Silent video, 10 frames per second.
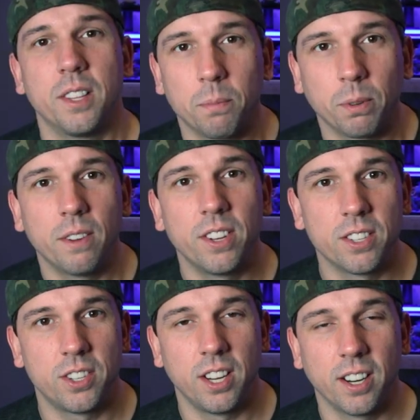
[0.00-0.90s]
in the
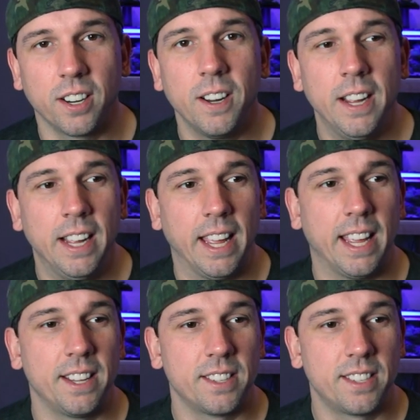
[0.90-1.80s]
previous year
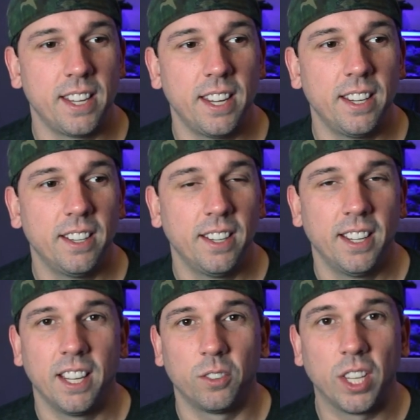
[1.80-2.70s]
and see
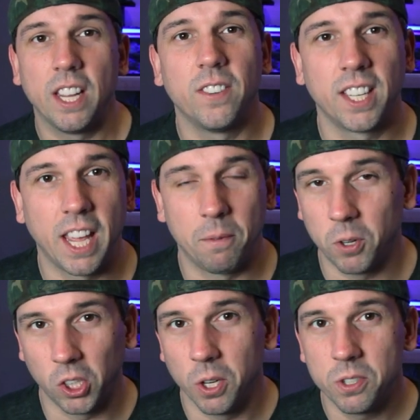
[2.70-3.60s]
if they even came
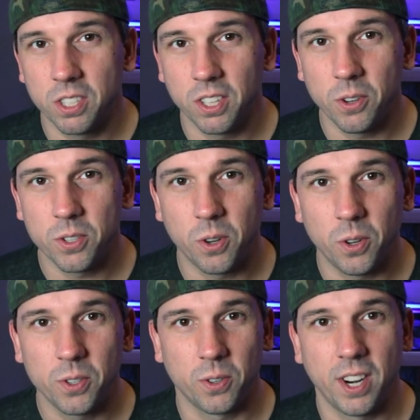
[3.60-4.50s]
close to those
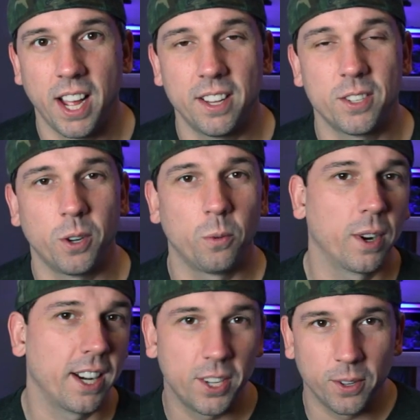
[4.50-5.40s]
goals or not. So
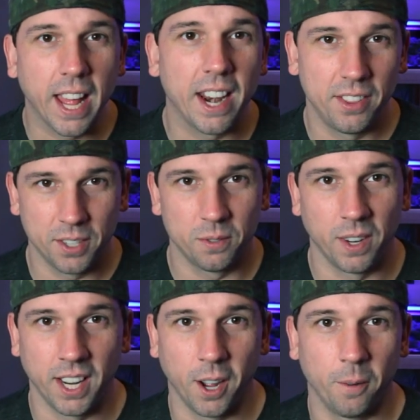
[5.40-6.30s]
we're gonna do that in this
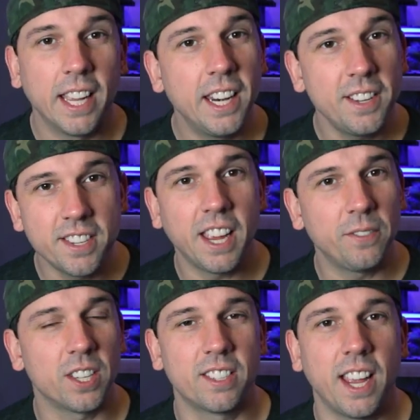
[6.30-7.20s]
video. It is
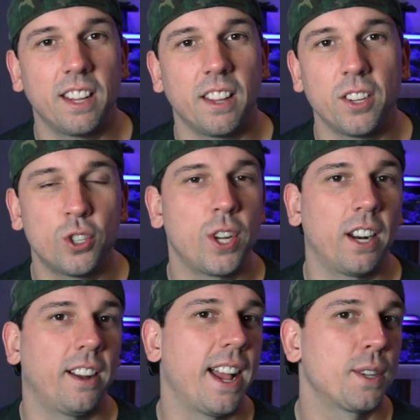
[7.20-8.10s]
safe to say that this
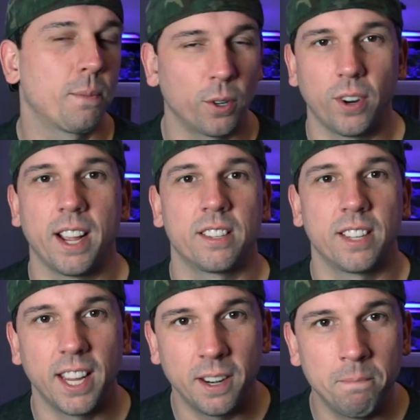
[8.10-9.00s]
channel has
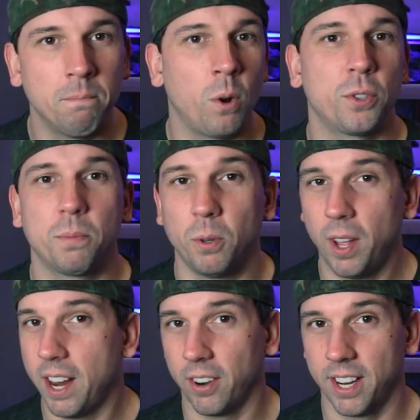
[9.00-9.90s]
progressed in
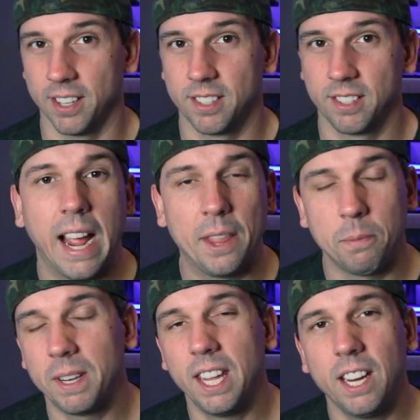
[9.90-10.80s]
multiple areas. At
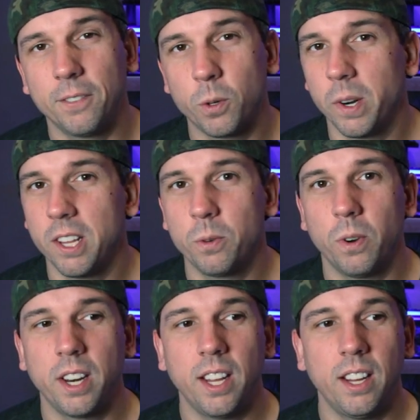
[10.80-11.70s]
the beginning of
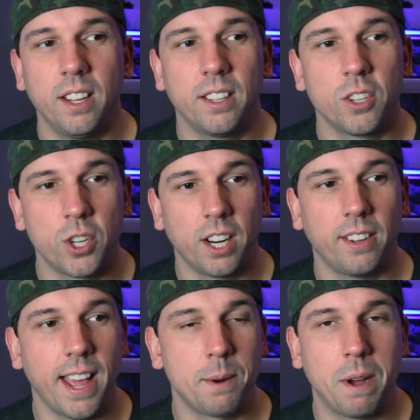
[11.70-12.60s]
2020, the
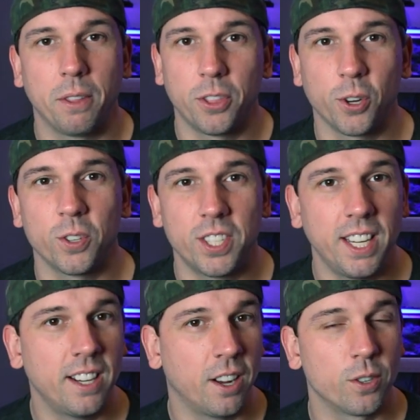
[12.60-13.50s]
channel had about
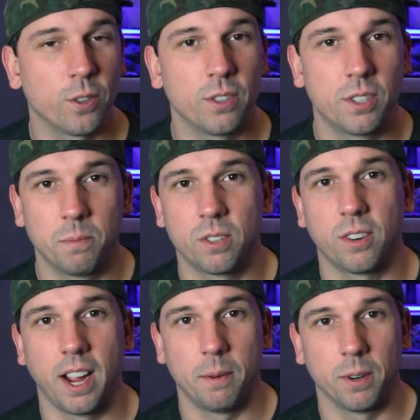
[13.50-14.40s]
1,300
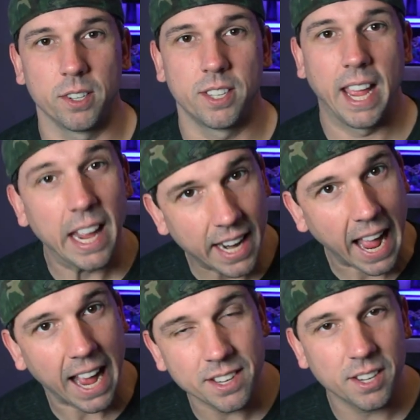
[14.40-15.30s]
subscribers. And
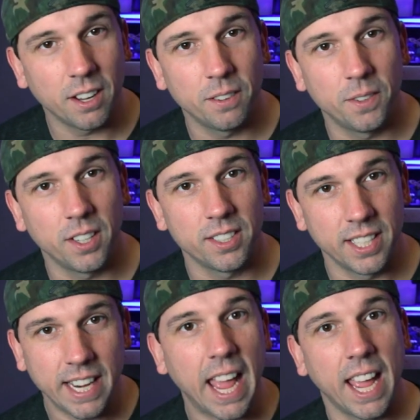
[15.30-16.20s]
as of
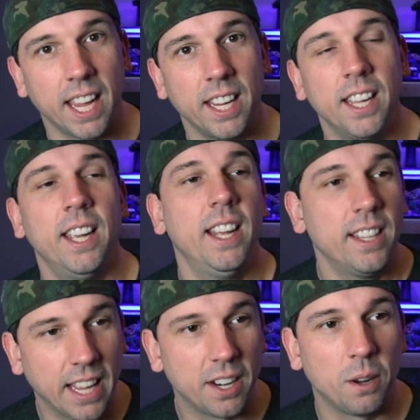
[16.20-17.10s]
today,
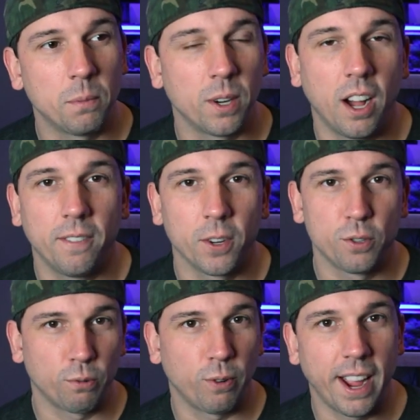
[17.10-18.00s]
that number
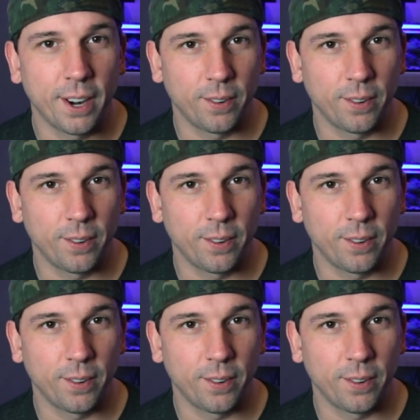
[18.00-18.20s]
hovers right